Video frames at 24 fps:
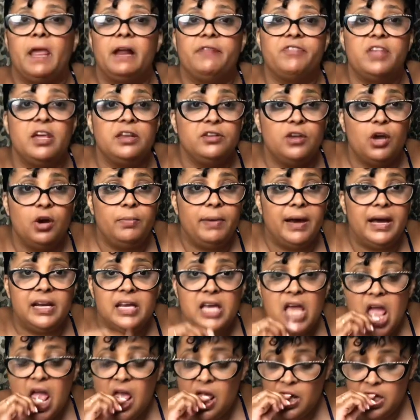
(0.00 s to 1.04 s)
that
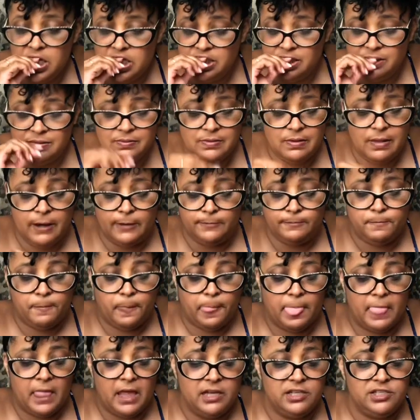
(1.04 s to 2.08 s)
nobody
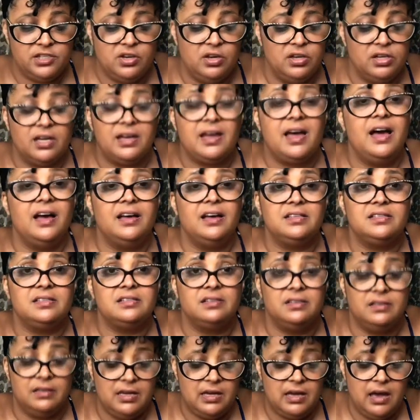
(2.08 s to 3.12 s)
is going to
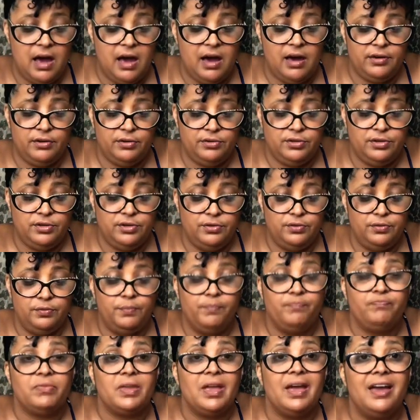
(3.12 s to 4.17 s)
constantly coddle you
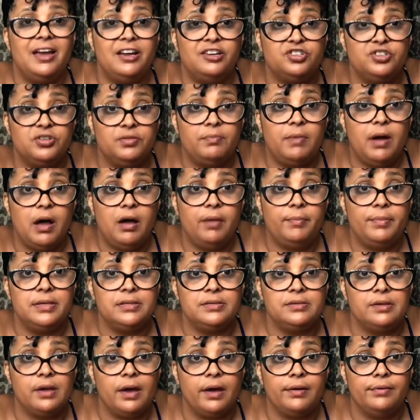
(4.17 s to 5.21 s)
as your mom has
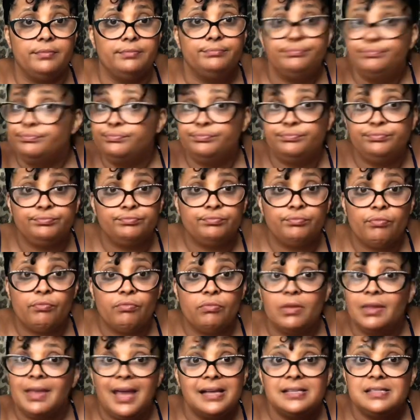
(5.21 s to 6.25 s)
done.
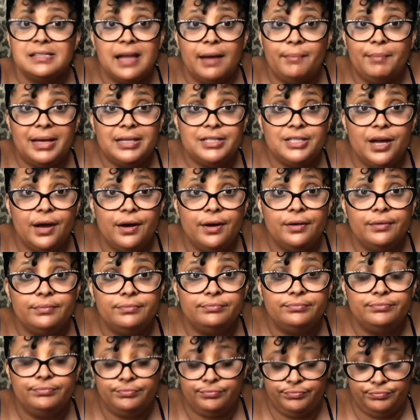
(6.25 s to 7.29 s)
That's not my job.
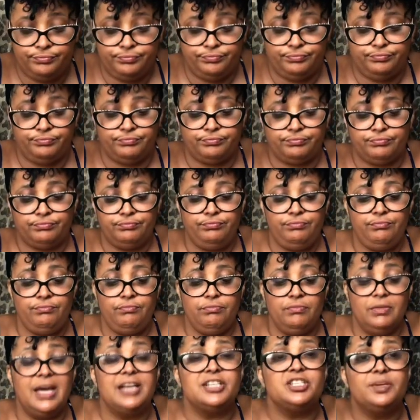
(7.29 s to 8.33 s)

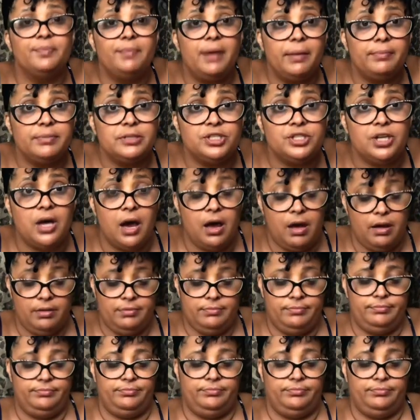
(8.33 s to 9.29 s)
That's your mama's job.